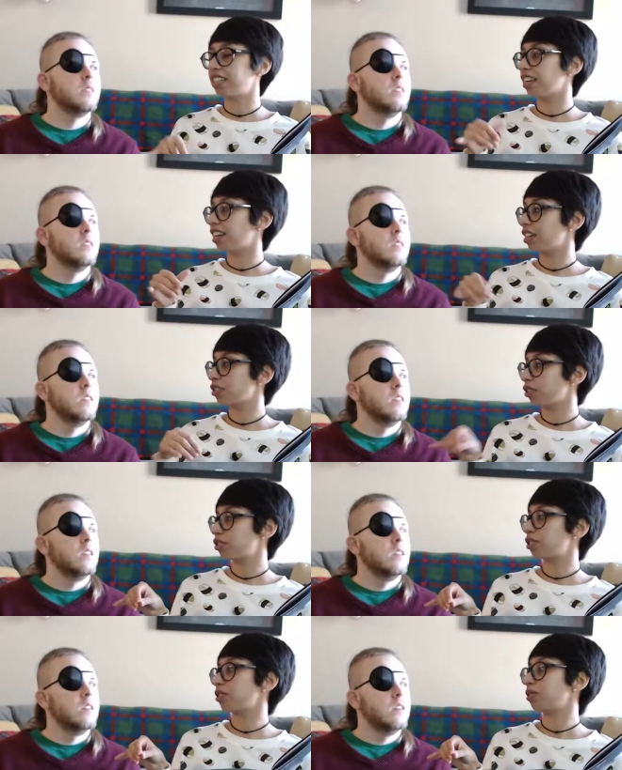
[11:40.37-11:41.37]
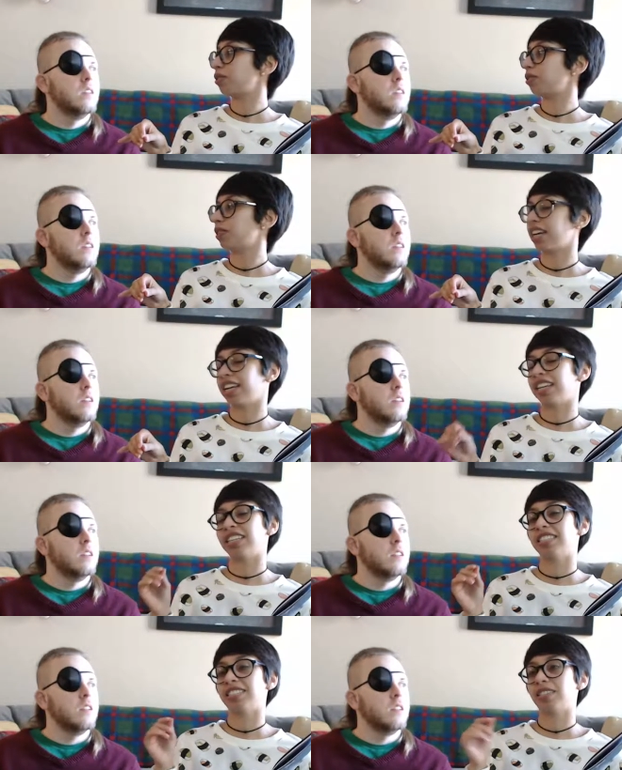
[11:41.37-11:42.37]
Speaker 1: the SR2,
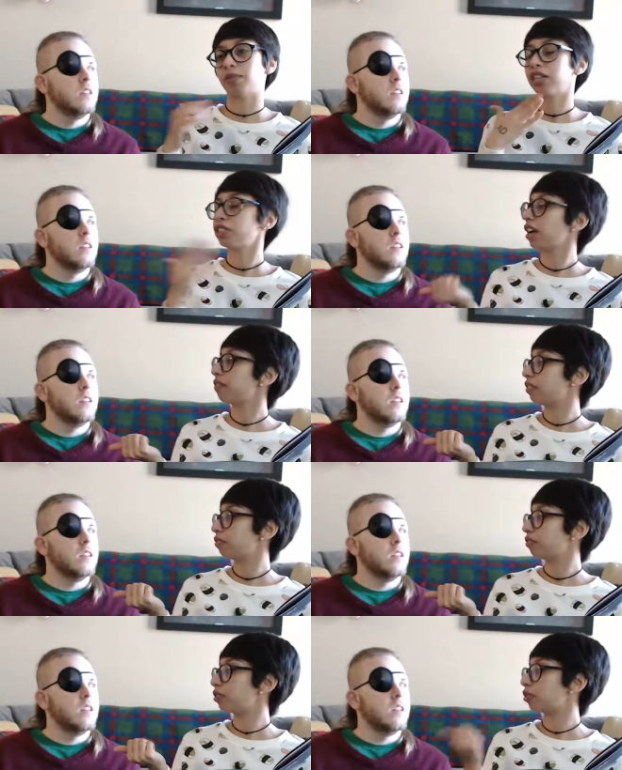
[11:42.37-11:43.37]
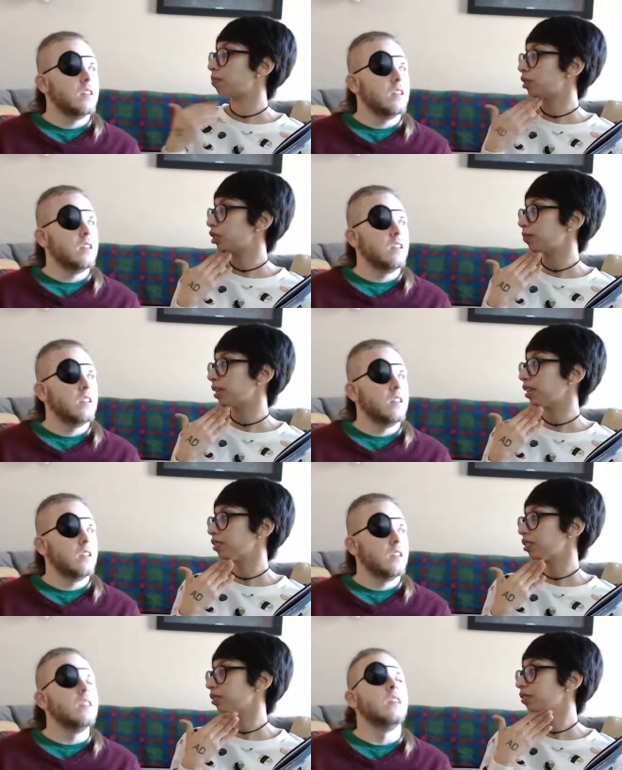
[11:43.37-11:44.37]
and we actually have the Futurama ship now
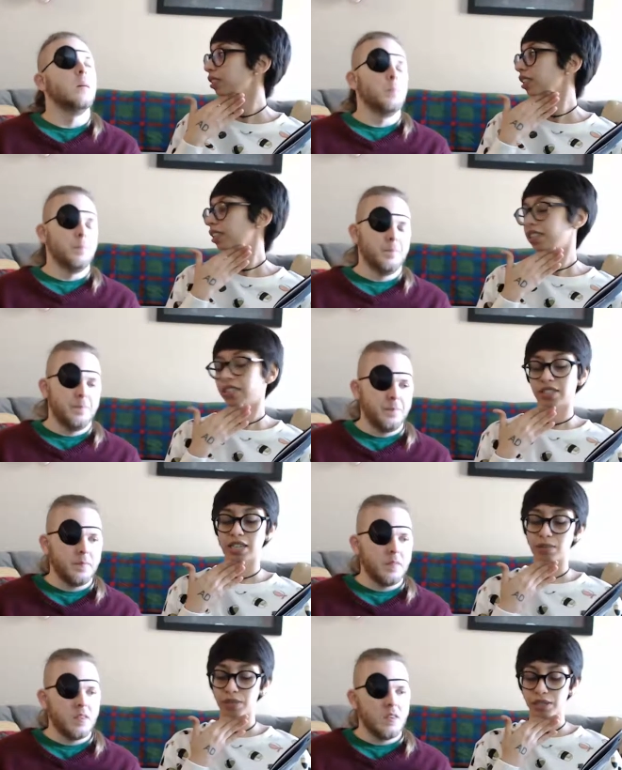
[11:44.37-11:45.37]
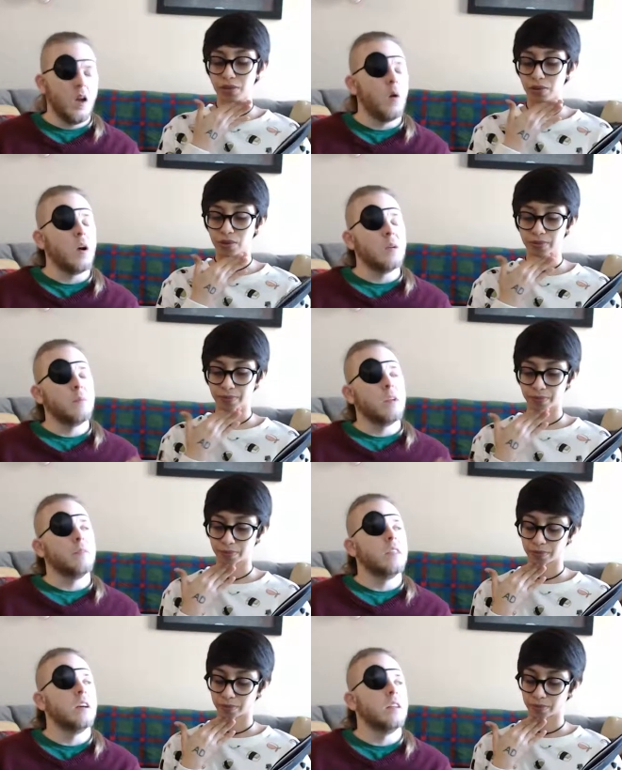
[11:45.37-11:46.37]
too. Yep so that's pretty cool. Oh, and
Speaker 2: we
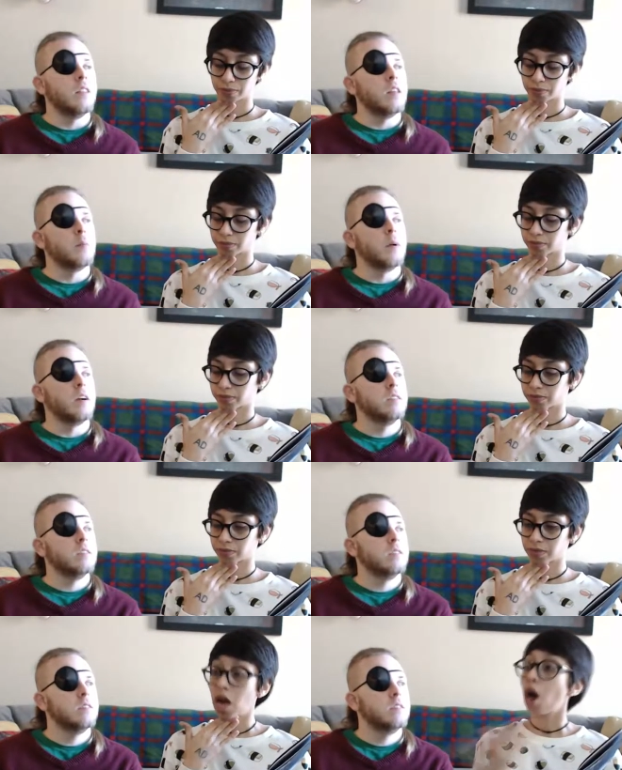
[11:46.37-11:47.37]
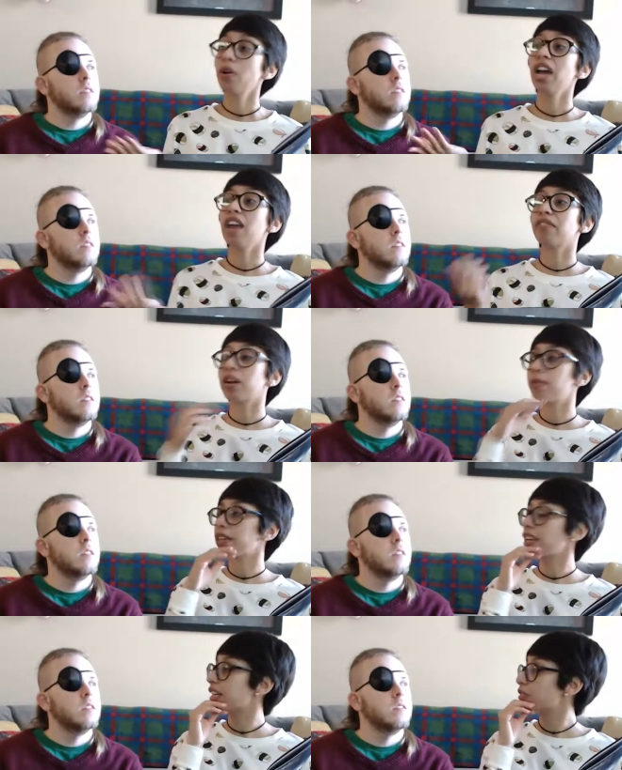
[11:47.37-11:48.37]
have the uh, the Enterprise.
Speaker 1: Oh yeah, I forgot
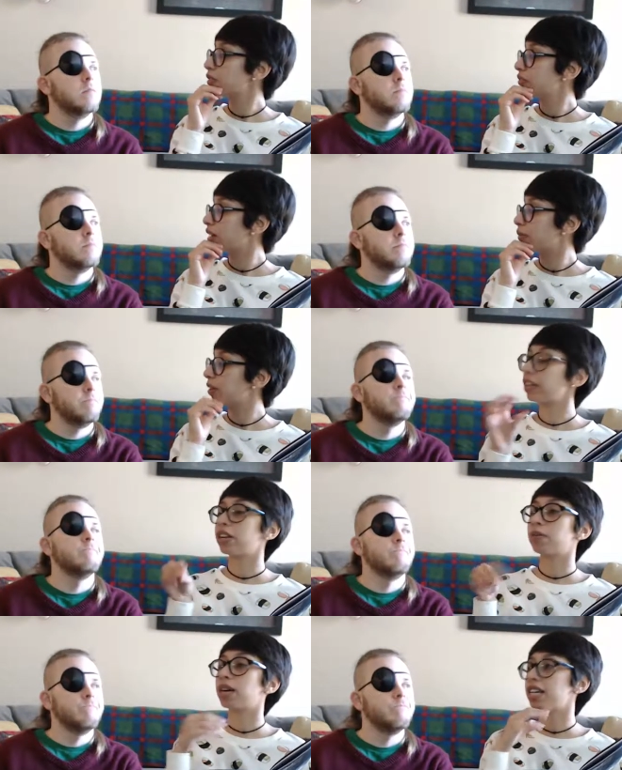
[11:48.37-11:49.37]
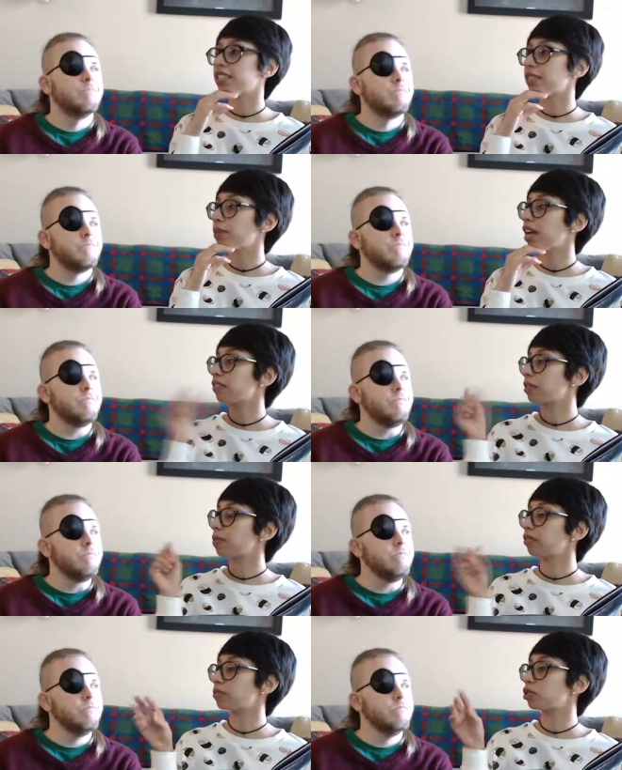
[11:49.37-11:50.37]
about that. Totally forgot. We have the Enterprise, and then we have
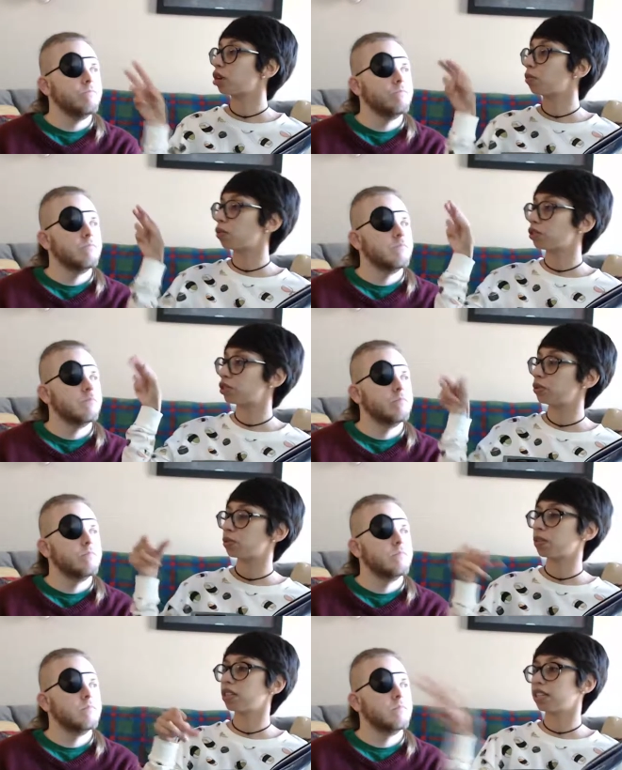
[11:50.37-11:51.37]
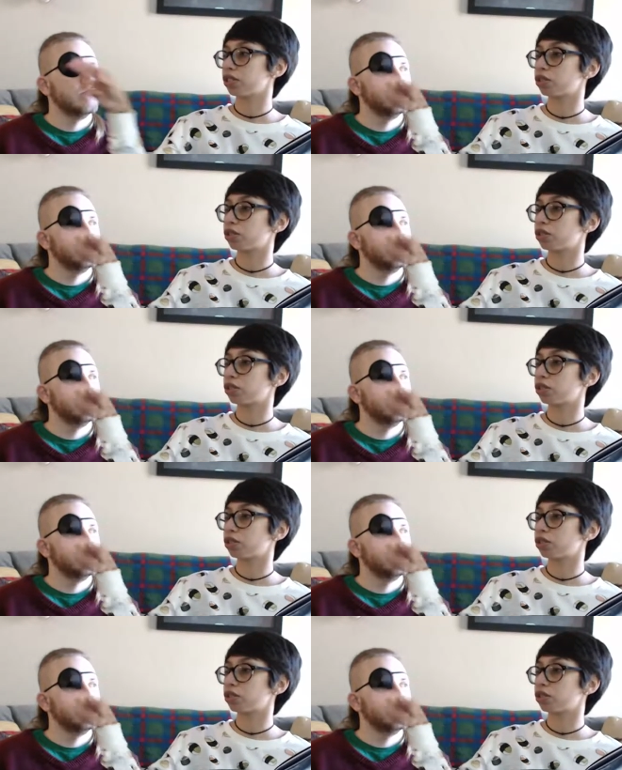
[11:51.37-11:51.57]
something from Star Wars too. It's one of like the